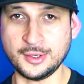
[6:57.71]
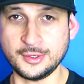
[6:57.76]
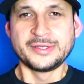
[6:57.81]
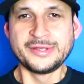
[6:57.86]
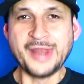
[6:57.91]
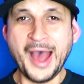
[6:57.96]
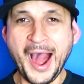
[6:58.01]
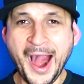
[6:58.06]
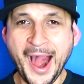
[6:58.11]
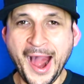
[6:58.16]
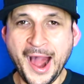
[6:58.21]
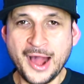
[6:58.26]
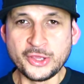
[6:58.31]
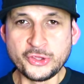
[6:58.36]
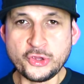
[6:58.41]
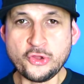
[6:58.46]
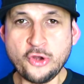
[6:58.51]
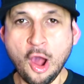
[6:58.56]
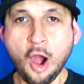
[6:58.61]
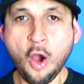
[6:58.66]
Nah,
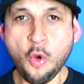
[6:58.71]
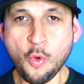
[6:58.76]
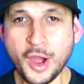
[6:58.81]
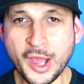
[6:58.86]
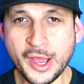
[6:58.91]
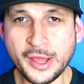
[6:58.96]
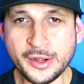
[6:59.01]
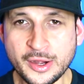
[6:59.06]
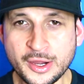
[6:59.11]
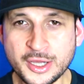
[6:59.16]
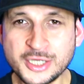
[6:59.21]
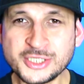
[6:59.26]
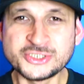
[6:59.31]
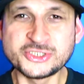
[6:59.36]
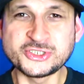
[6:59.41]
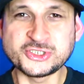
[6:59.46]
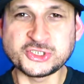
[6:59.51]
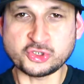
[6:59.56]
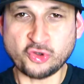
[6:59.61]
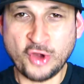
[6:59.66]
you know what?
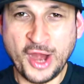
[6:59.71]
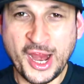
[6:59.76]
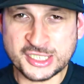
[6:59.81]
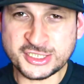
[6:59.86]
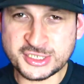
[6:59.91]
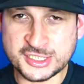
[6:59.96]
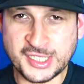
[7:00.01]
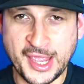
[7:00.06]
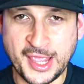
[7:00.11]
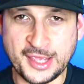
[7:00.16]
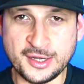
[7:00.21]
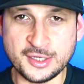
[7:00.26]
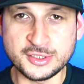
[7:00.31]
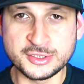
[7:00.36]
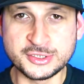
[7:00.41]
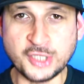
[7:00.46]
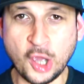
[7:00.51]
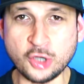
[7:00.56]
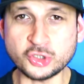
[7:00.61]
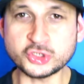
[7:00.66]
Scratch
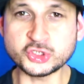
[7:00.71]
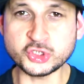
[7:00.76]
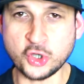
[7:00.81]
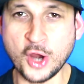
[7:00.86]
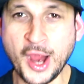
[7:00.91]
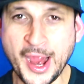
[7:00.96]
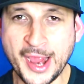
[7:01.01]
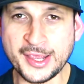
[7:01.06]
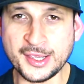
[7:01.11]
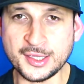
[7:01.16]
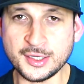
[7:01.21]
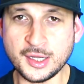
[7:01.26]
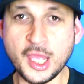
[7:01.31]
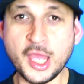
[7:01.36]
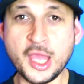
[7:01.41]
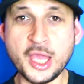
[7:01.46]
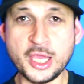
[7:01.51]
that. Don't try it.